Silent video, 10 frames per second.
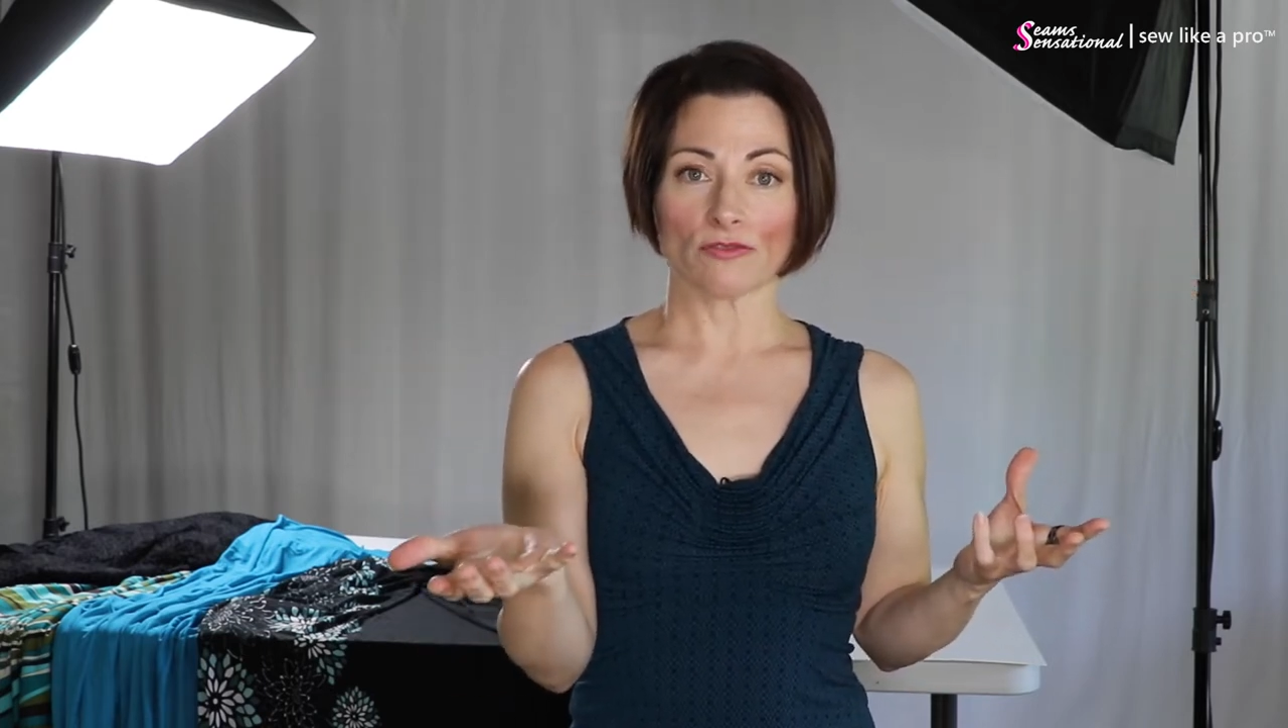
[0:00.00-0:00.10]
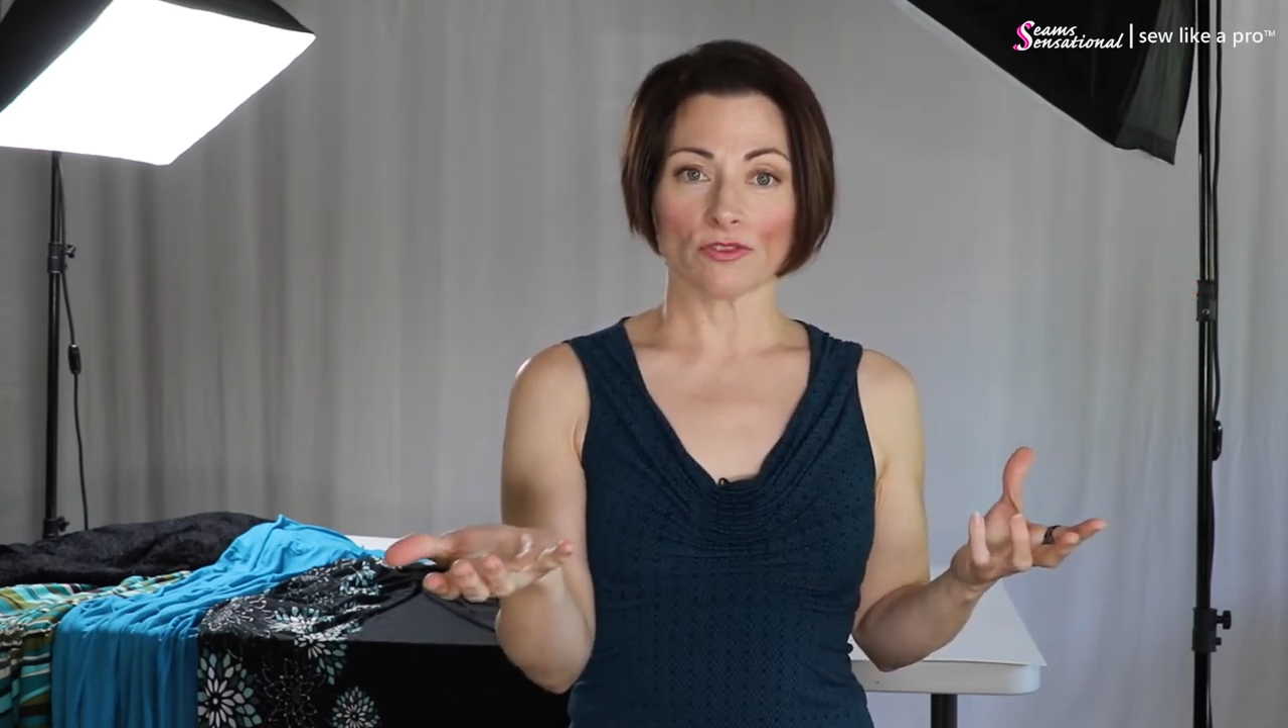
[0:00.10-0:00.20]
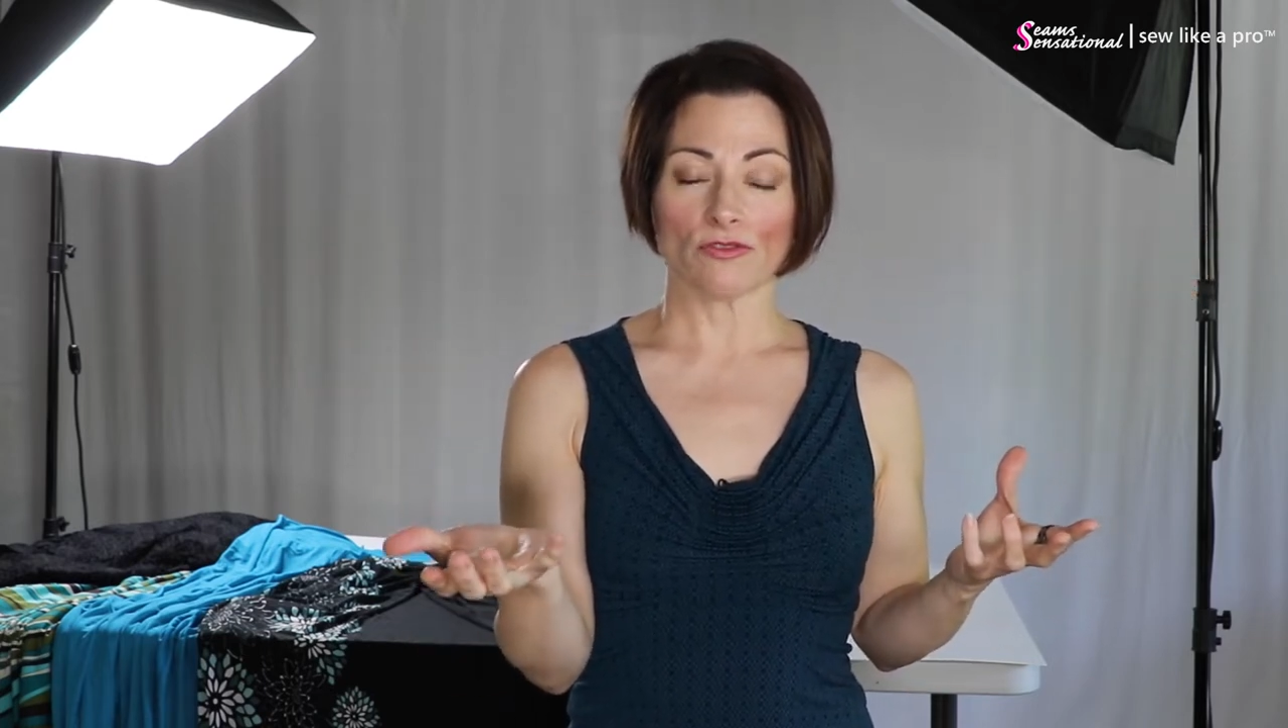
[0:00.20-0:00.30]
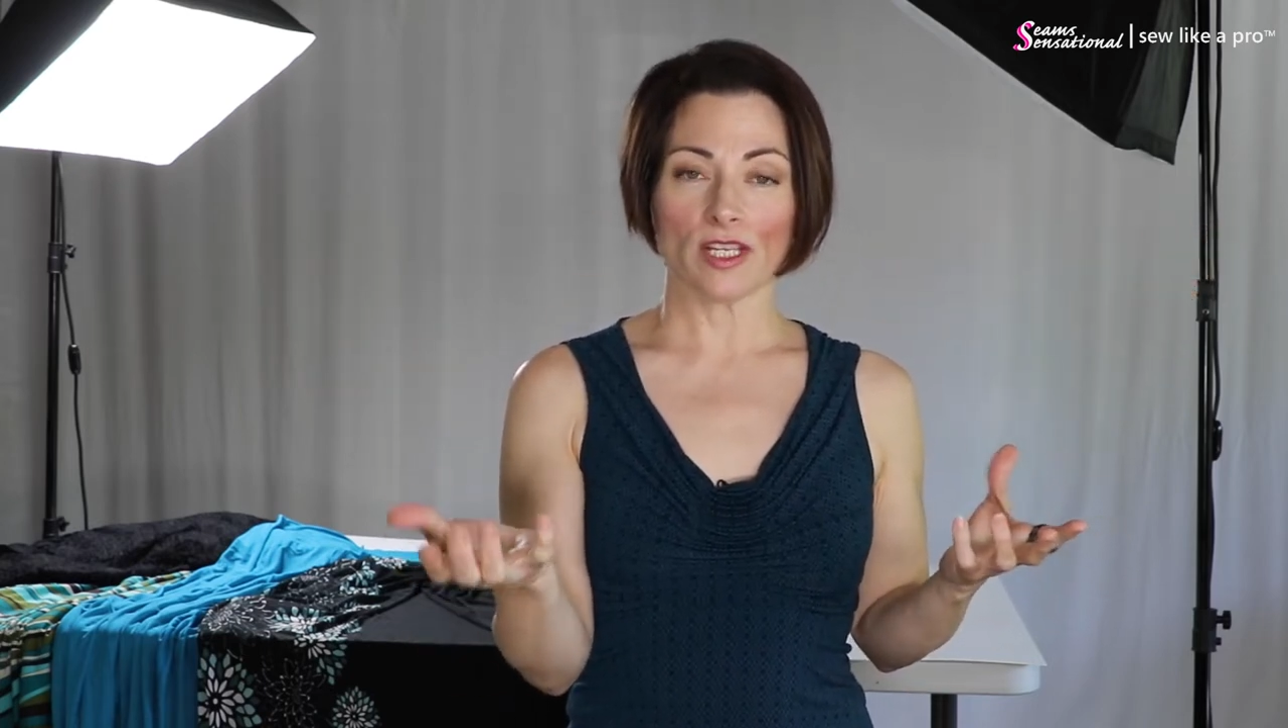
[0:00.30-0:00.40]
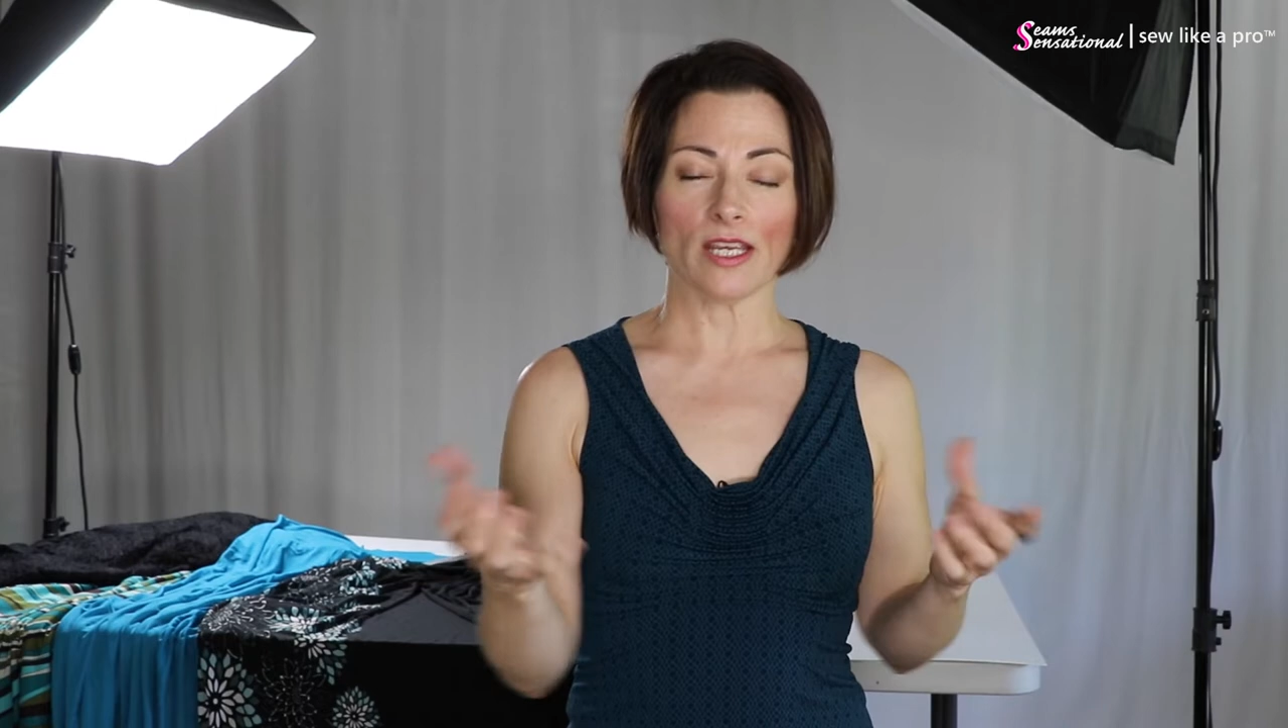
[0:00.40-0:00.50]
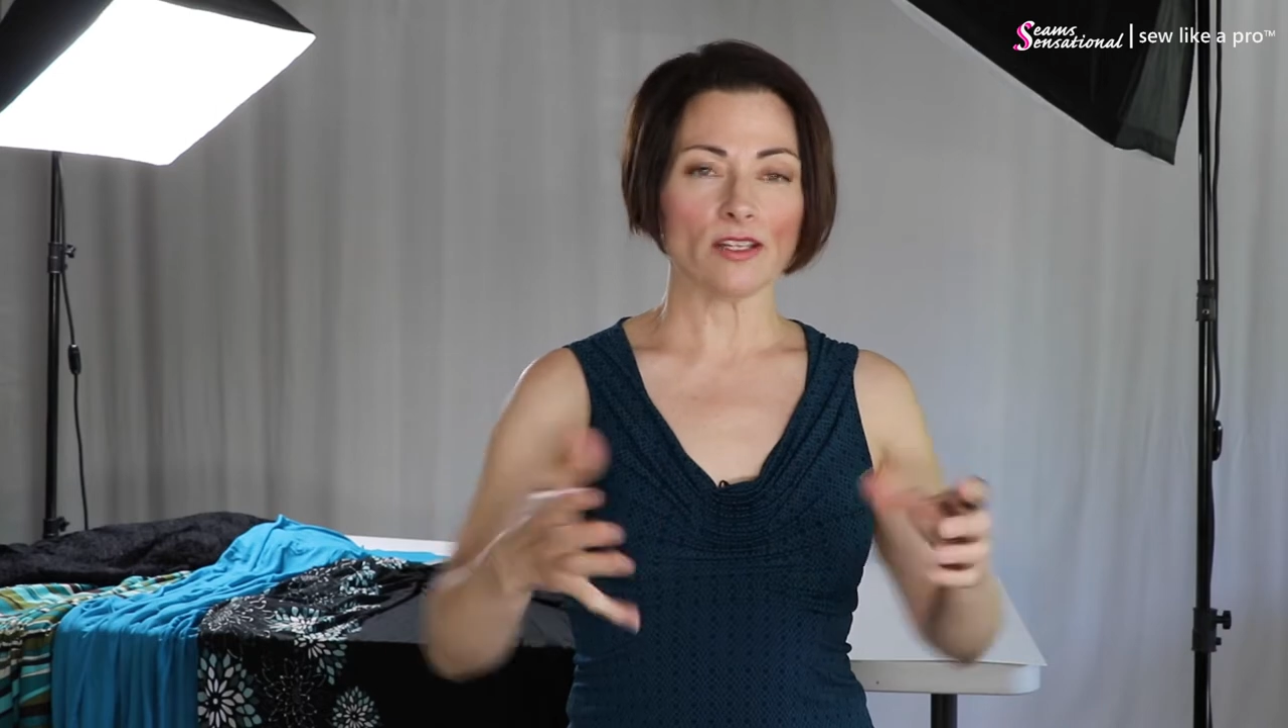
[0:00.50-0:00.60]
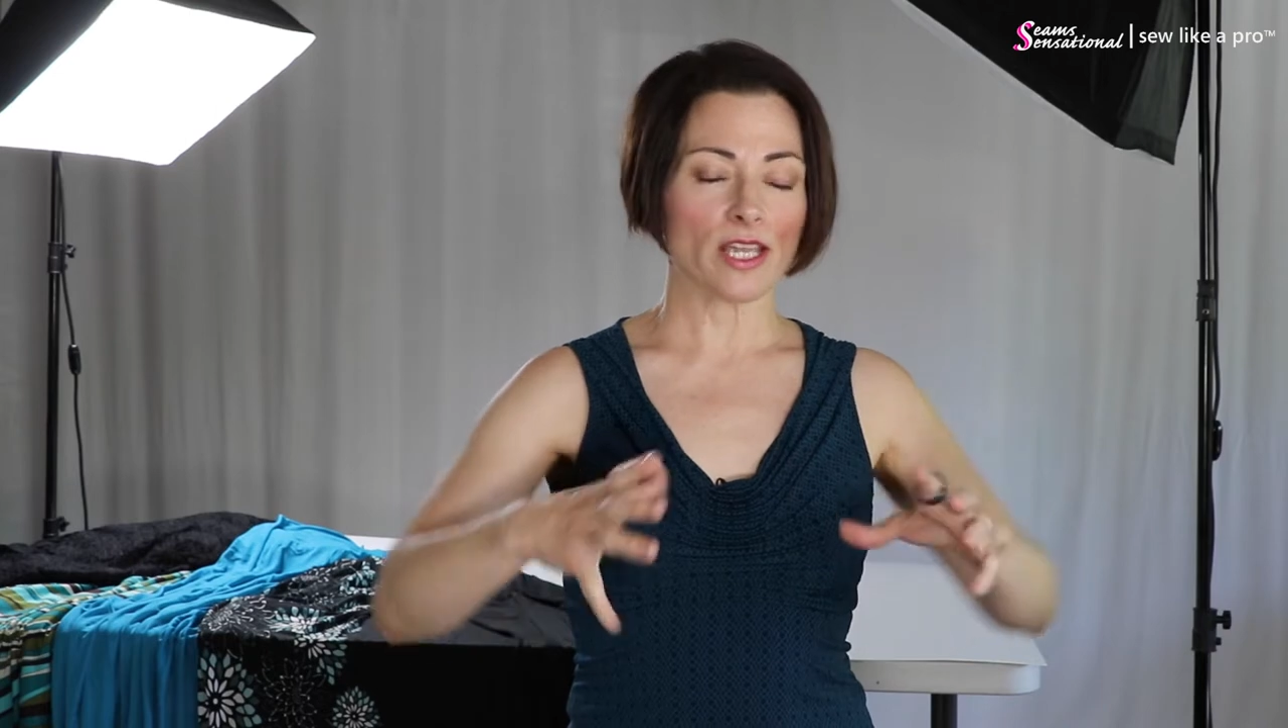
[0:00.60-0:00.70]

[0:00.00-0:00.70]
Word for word: the routine,